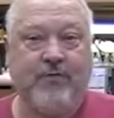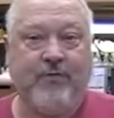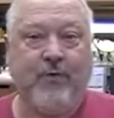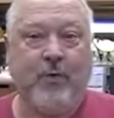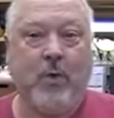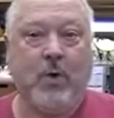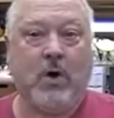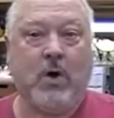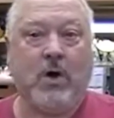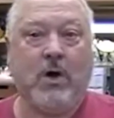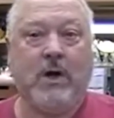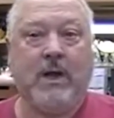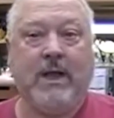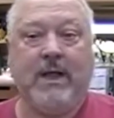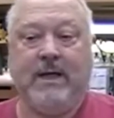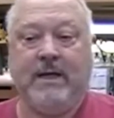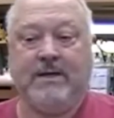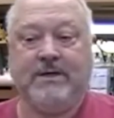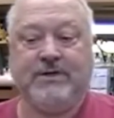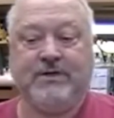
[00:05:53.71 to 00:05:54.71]
for
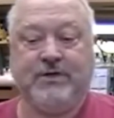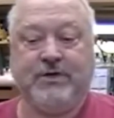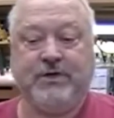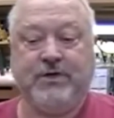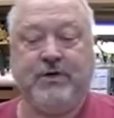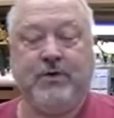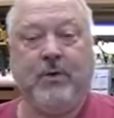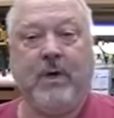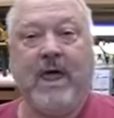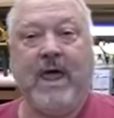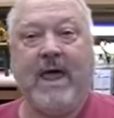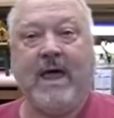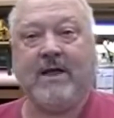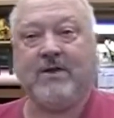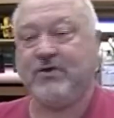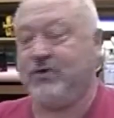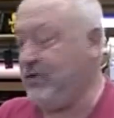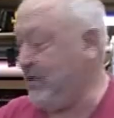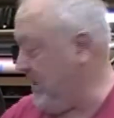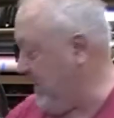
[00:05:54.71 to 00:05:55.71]
is to
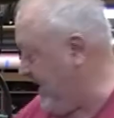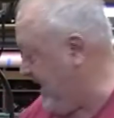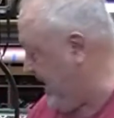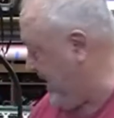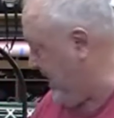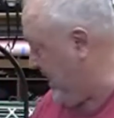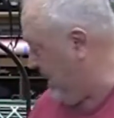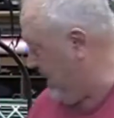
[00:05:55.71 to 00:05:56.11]
actually